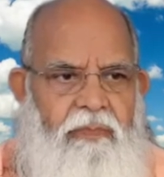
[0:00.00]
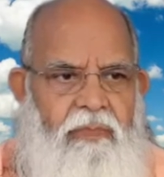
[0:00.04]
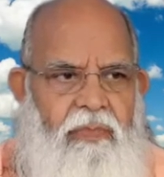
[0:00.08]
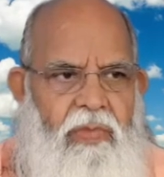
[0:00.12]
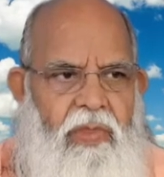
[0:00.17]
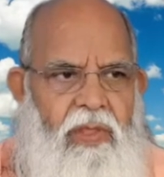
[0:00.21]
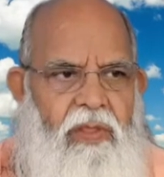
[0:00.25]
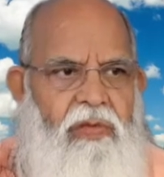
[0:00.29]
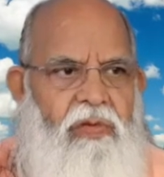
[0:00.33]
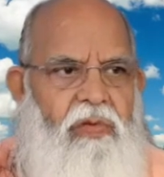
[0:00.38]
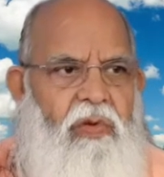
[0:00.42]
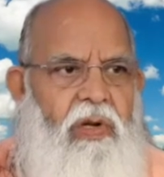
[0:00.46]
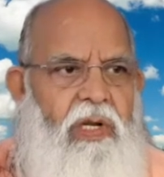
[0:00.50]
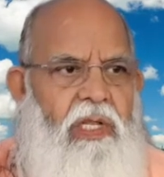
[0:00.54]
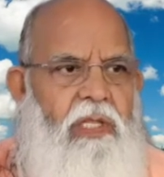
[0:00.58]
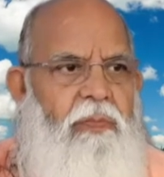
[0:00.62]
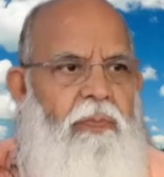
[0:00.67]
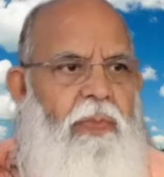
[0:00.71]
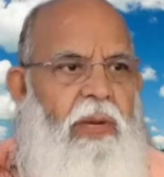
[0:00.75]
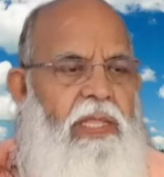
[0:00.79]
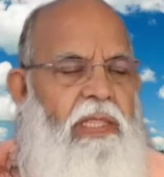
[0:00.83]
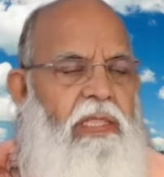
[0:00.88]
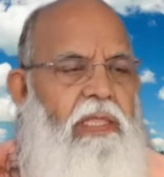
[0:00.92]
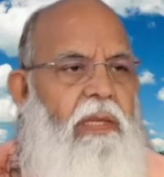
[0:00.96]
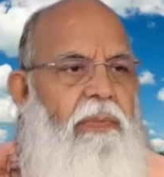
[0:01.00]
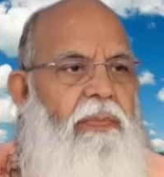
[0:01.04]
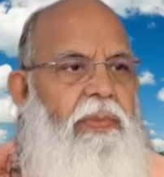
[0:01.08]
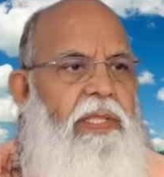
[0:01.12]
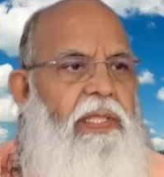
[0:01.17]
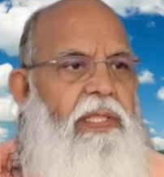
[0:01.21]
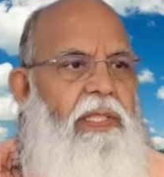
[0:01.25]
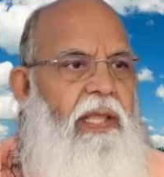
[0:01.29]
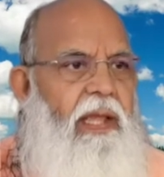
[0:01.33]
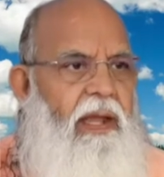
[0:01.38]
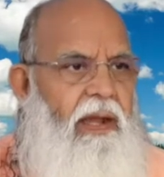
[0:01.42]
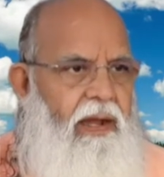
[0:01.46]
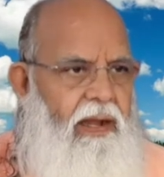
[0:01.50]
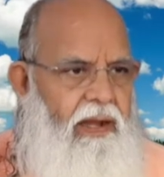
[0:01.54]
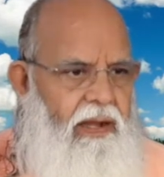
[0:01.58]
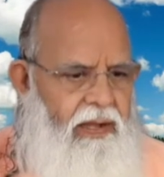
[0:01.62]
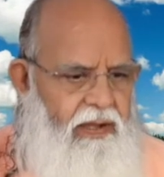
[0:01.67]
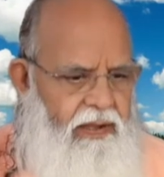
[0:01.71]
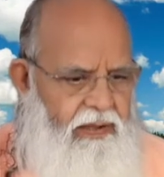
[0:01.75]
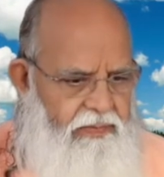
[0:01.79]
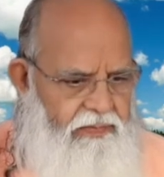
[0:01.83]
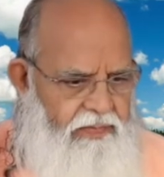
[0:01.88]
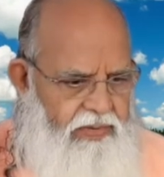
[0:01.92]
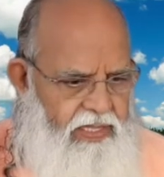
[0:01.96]
It's called as Pratyabhidnya.
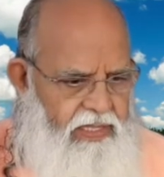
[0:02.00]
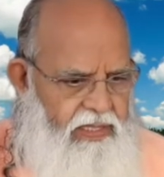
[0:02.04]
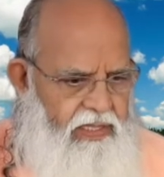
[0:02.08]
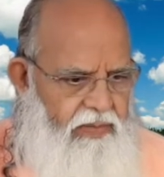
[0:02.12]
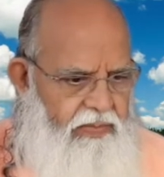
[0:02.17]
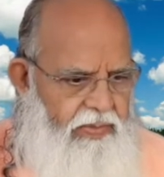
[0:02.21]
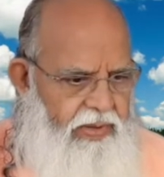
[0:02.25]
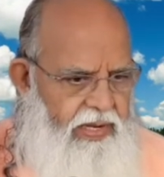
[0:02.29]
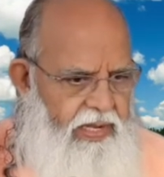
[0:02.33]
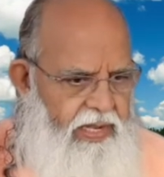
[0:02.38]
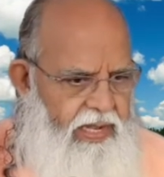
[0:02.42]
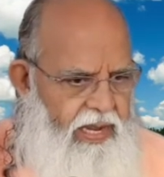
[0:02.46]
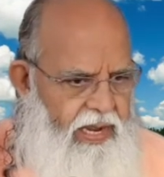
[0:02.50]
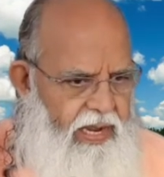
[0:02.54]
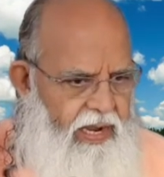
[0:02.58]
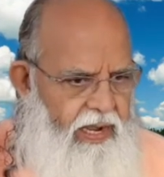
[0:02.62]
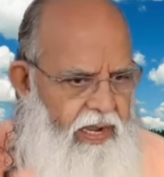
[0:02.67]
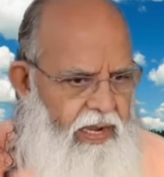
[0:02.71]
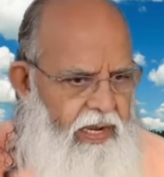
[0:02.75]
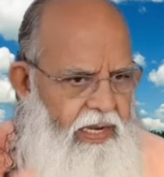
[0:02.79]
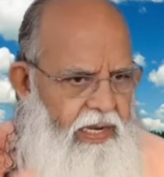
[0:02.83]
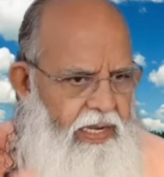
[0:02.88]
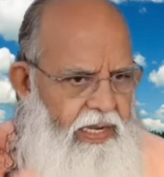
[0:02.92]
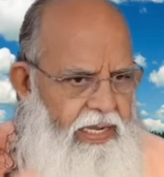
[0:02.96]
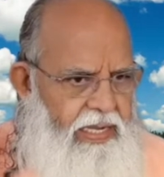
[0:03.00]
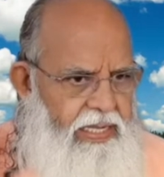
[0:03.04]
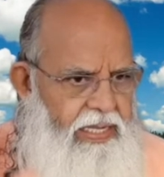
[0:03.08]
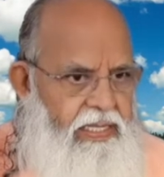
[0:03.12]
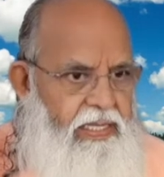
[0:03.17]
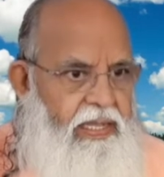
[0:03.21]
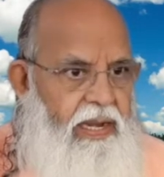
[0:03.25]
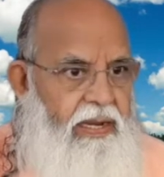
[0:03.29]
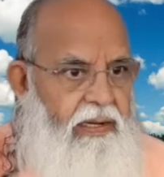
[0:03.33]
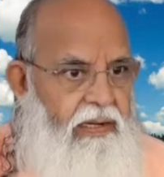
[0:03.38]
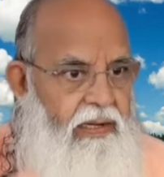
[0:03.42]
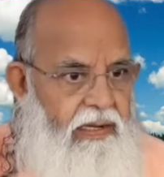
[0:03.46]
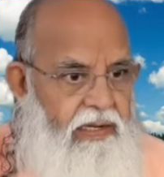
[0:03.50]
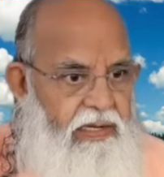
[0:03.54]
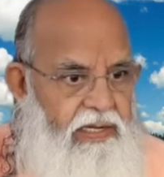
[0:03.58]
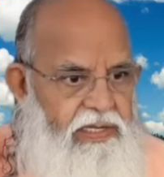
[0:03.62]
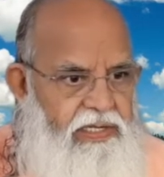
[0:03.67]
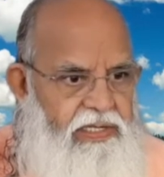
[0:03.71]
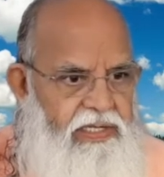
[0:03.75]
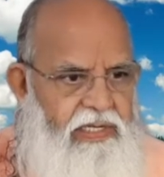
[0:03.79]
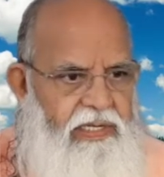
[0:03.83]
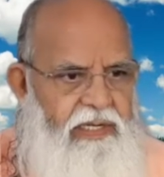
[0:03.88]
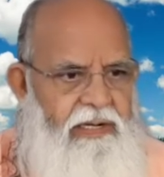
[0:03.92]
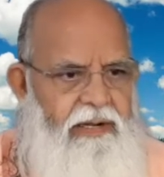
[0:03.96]
Pratibignya is recognition.